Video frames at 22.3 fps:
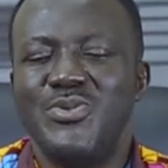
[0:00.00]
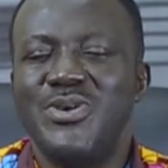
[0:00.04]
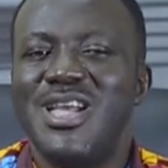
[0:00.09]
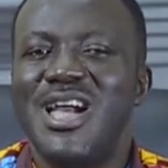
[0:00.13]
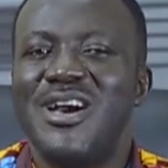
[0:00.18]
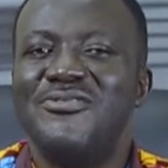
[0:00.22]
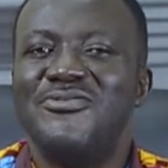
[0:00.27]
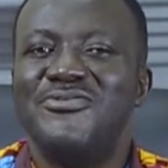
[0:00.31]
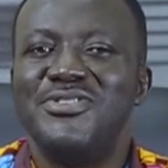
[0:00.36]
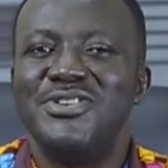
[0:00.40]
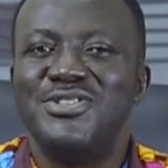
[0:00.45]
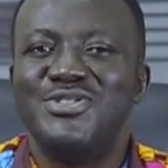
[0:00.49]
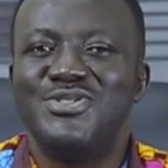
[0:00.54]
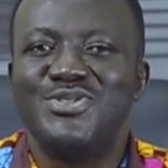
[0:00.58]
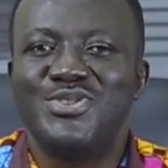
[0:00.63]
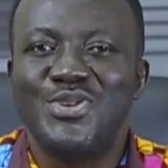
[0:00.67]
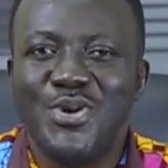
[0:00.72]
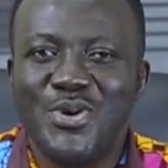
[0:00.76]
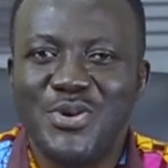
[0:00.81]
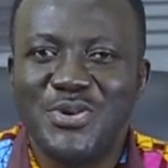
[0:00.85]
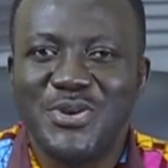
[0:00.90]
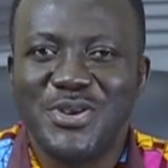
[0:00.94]
We are
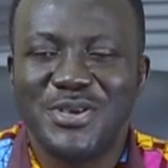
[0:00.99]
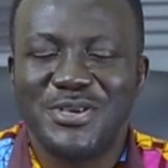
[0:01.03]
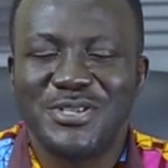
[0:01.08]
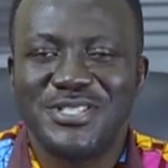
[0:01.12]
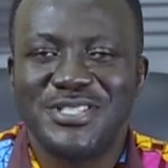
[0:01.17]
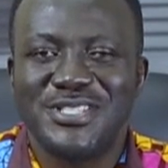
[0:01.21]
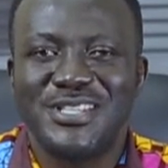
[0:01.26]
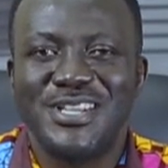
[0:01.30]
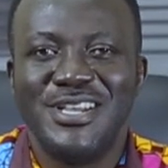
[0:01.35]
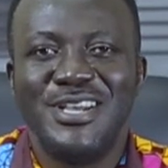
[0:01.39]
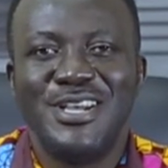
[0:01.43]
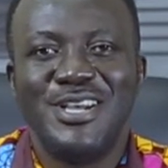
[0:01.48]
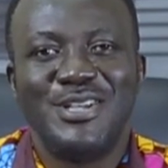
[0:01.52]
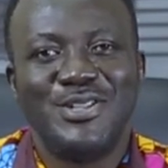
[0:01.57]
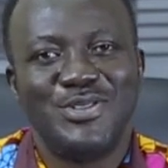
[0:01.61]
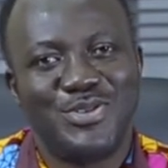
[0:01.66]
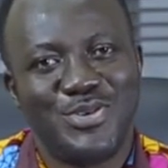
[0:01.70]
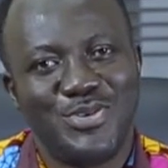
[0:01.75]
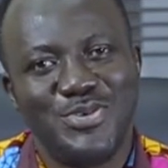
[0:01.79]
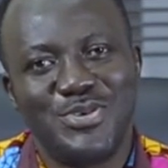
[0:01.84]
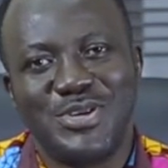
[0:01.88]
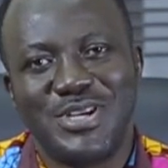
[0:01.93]
victorious
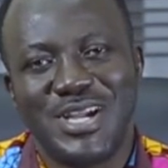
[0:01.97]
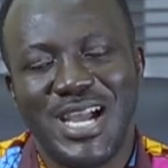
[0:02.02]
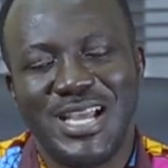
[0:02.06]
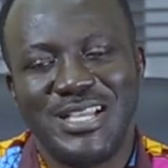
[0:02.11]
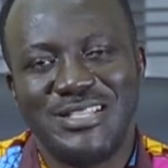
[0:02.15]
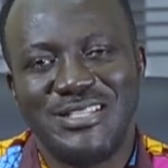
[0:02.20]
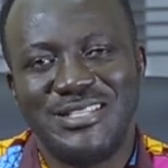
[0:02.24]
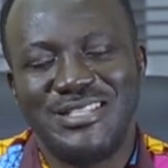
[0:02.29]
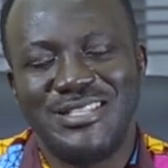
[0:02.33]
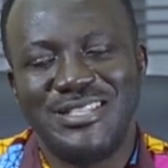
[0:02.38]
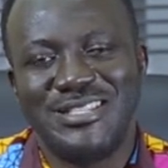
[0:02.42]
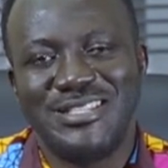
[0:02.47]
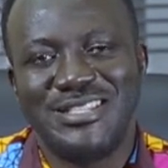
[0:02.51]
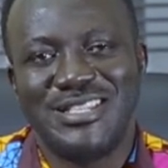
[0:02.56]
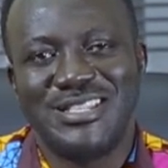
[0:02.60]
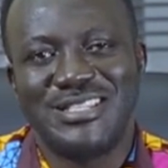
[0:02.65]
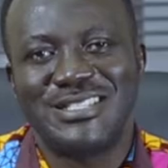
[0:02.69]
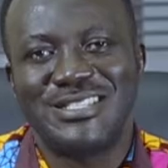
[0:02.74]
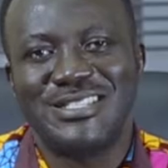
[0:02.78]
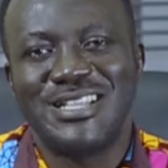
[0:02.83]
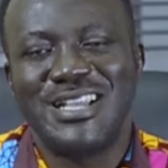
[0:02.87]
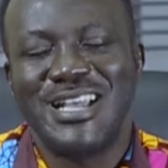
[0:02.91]
through Christ
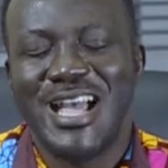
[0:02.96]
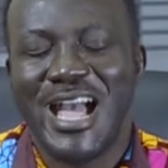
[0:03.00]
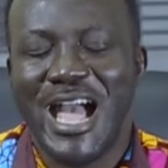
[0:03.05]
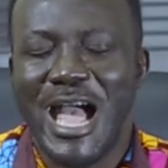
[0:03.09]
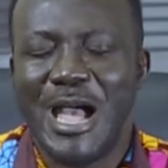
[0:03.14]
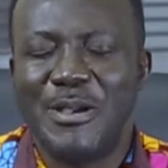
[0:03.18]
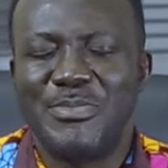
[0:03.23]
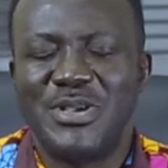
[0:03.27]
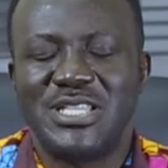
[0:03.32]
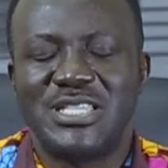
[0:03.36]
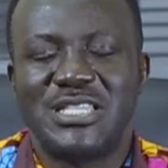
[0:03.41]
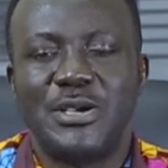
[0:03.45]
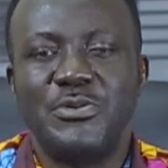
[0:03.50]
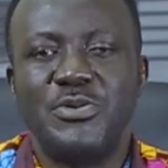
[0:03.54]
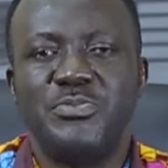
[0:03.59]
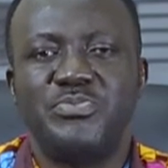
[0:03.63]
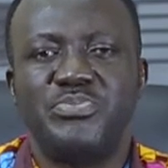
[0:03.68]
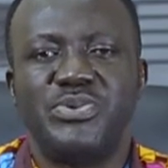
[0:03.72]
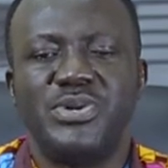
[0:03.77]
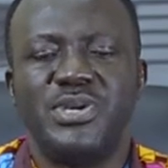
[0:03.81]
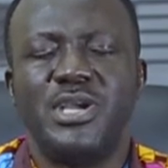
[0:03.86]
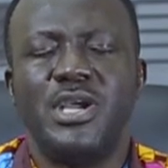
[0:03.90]
Jesus. Amen. Shall we
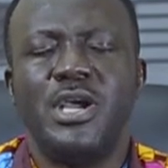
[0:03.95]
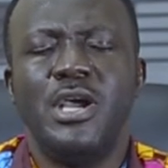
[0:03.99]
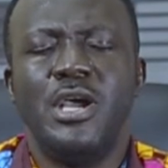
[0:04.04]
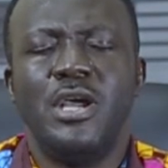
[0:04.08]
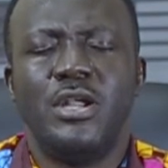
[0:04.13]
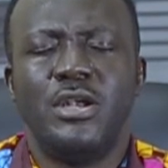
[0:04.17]
pray?